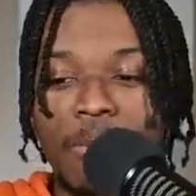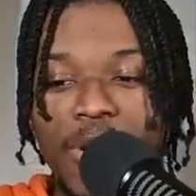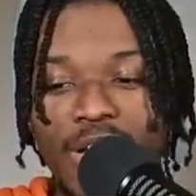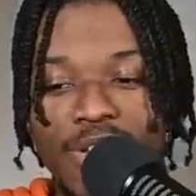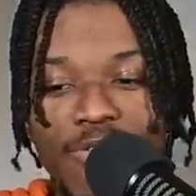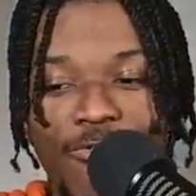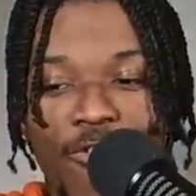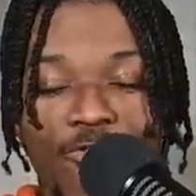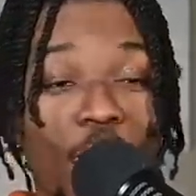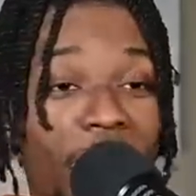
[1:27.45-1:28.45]
But
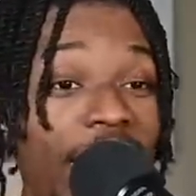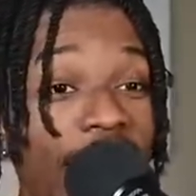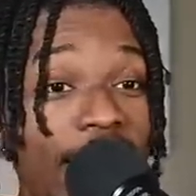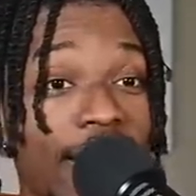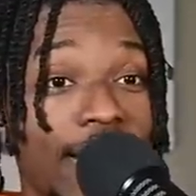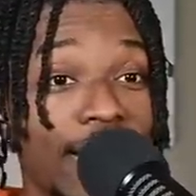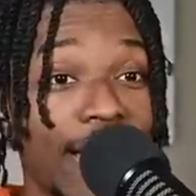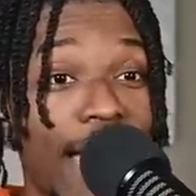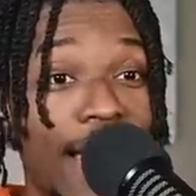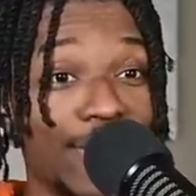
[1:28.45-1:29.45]
f- for me,
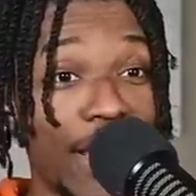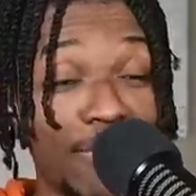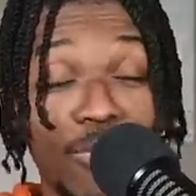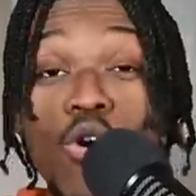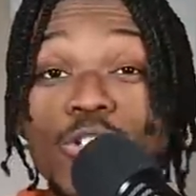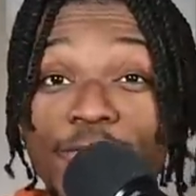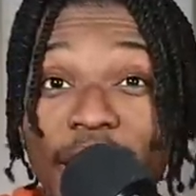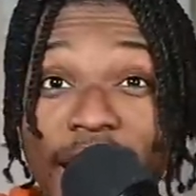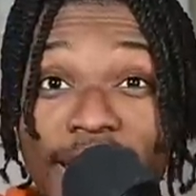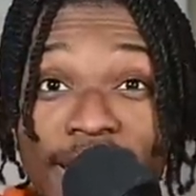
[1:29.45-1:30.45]
as a Bulls
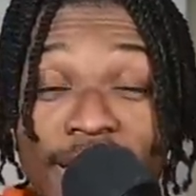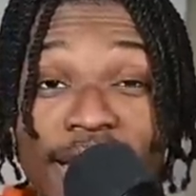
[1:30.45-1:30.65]
fan,